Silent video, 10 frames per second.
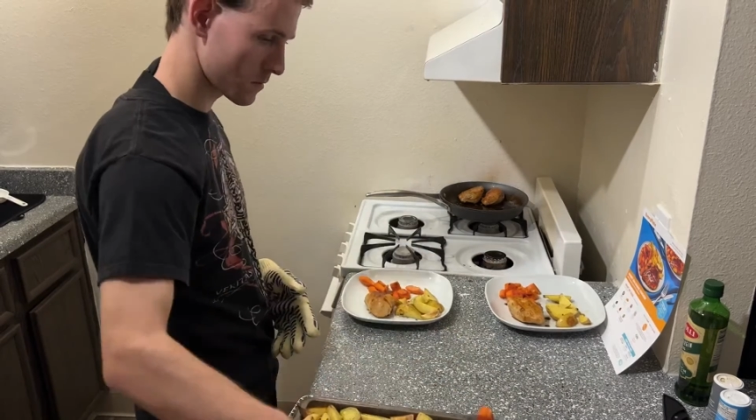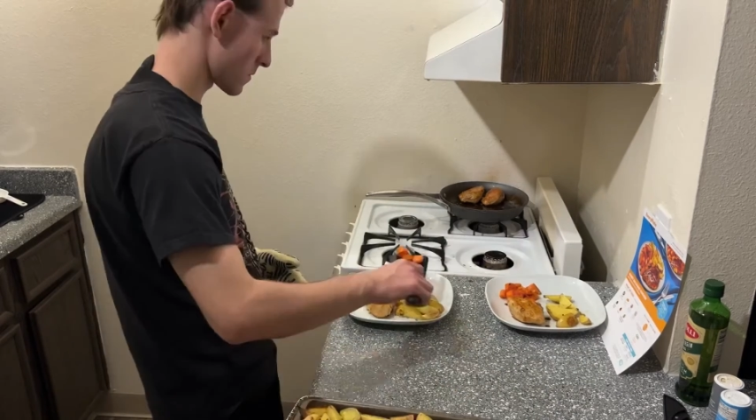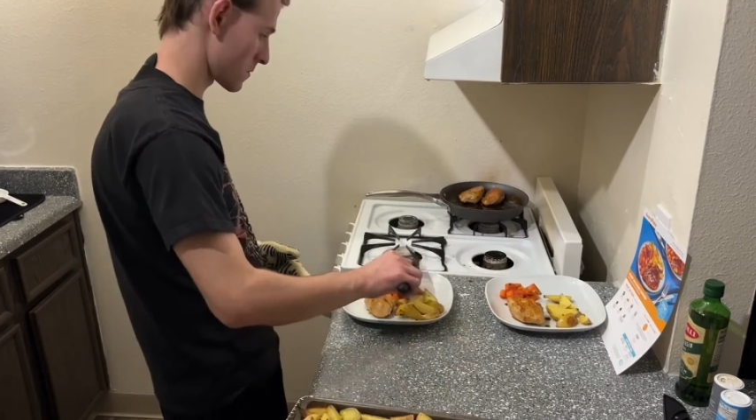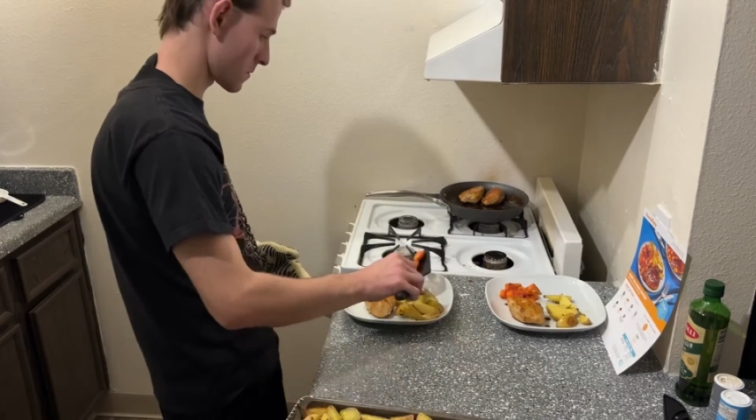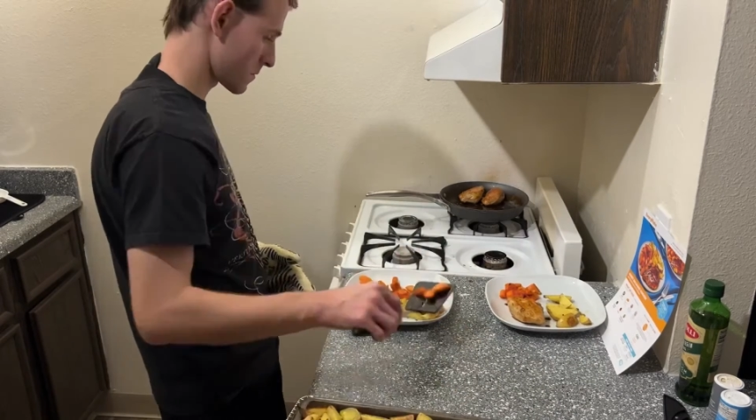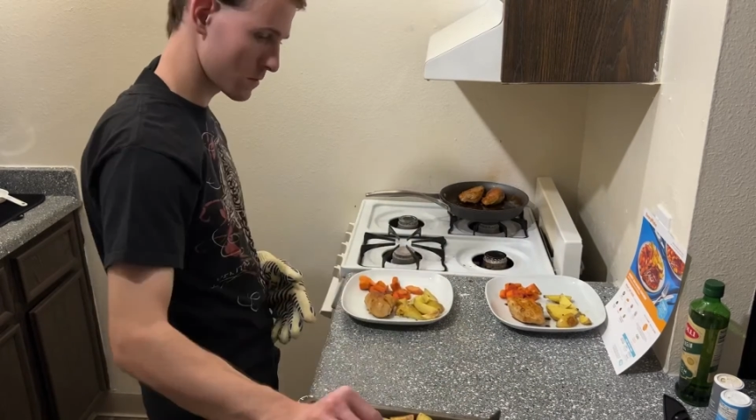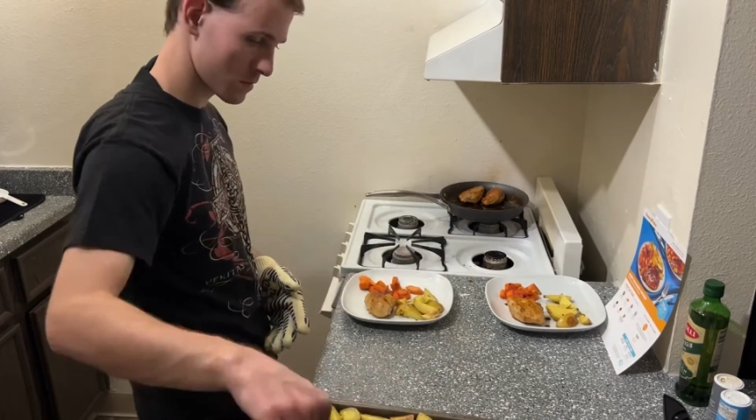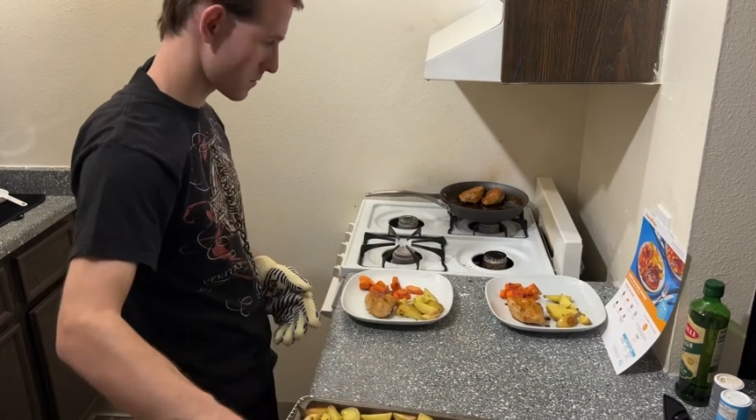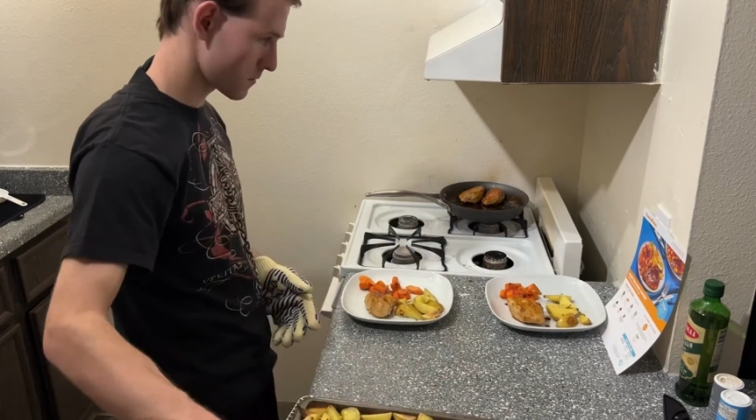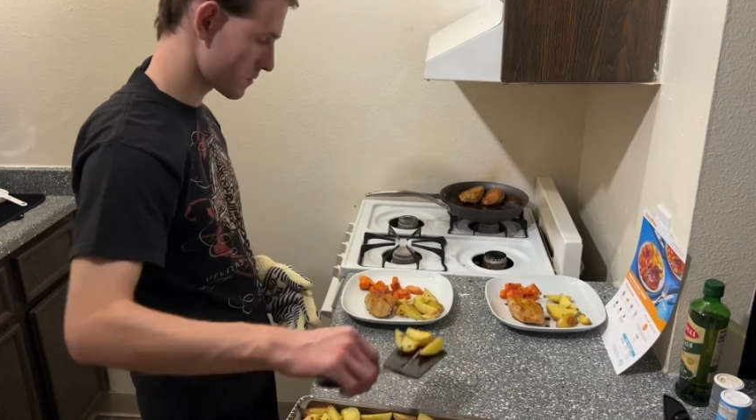carrots and
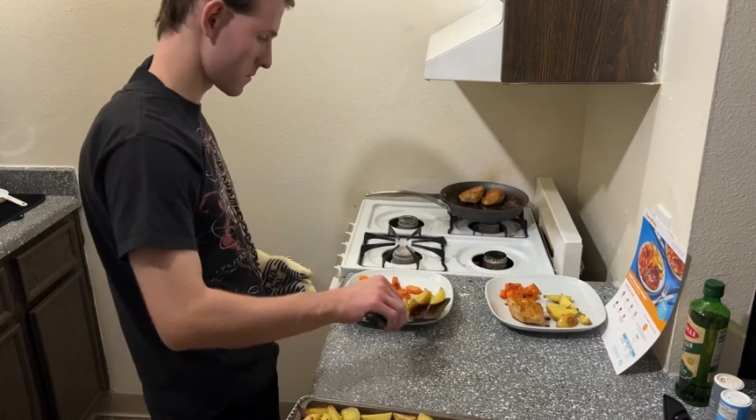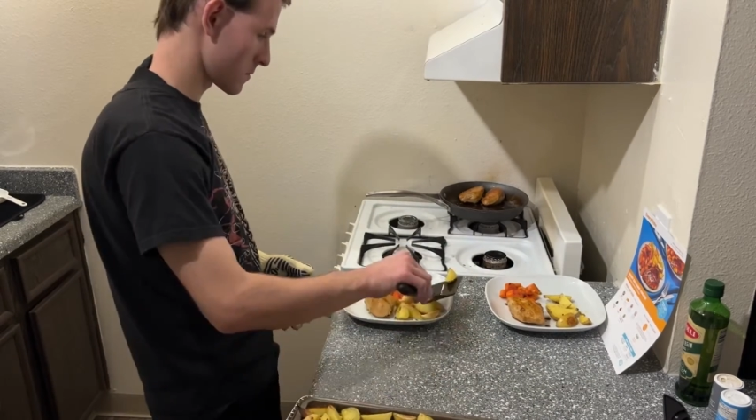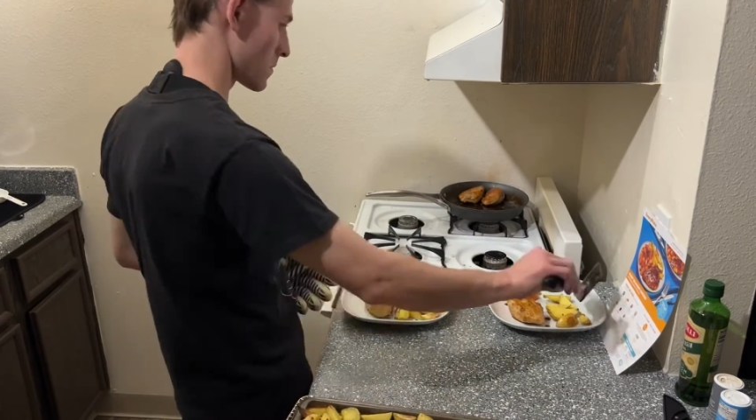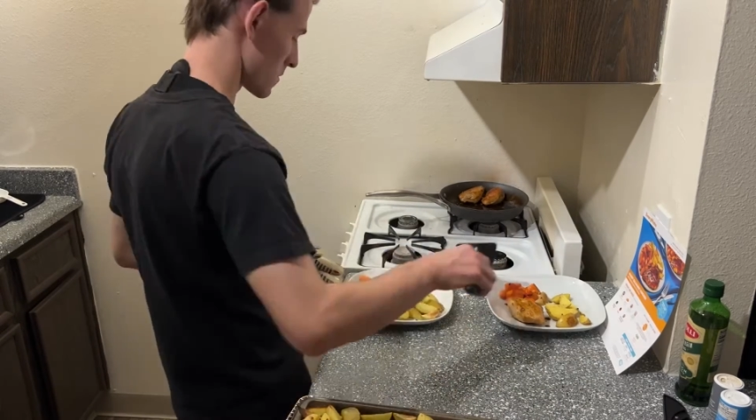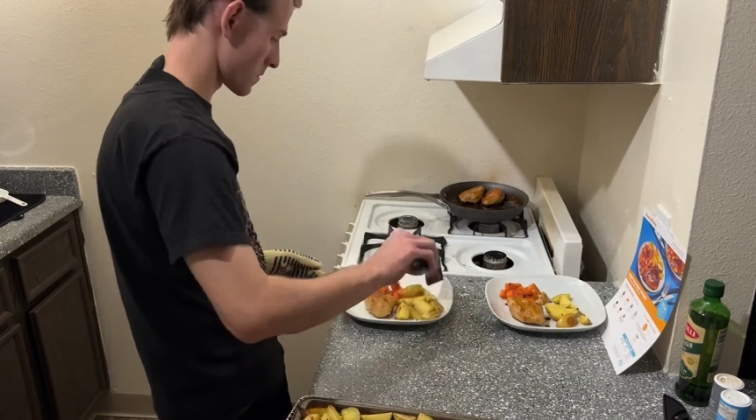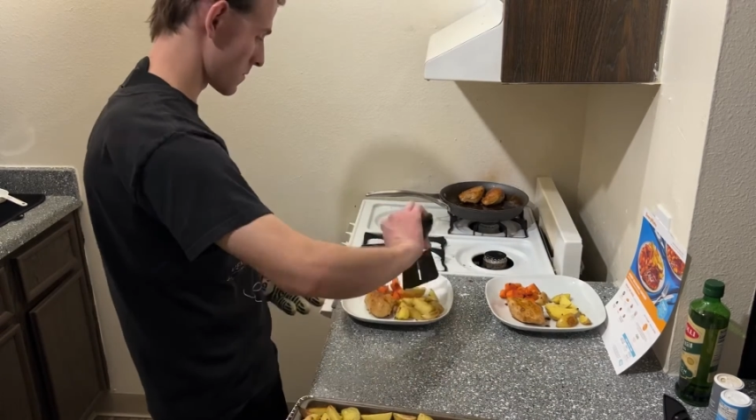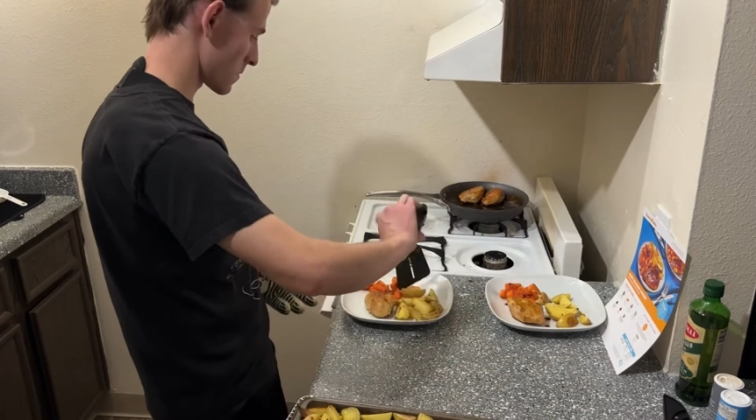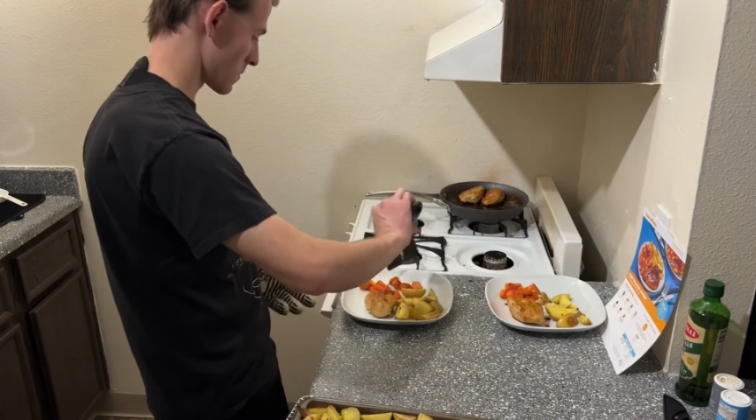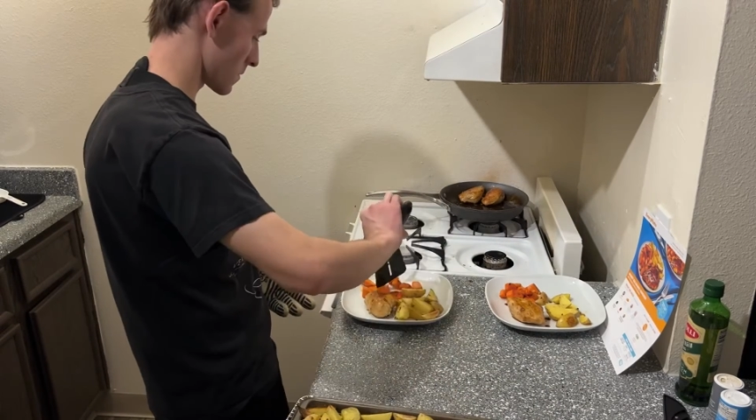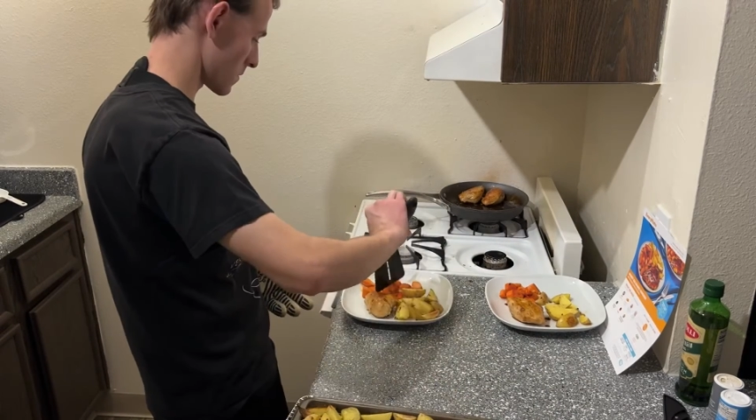potatoes. Thanks for
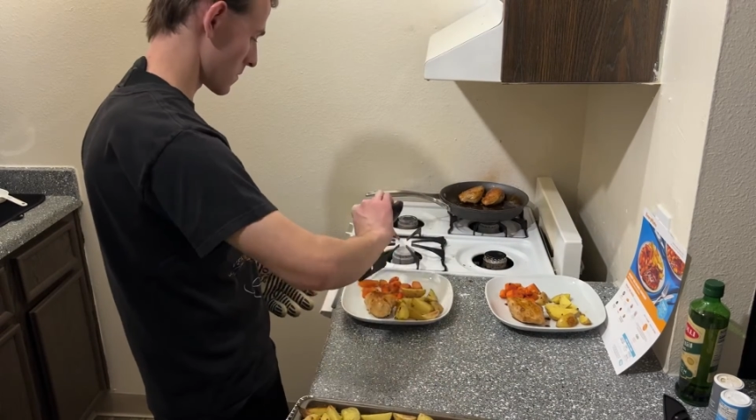tuning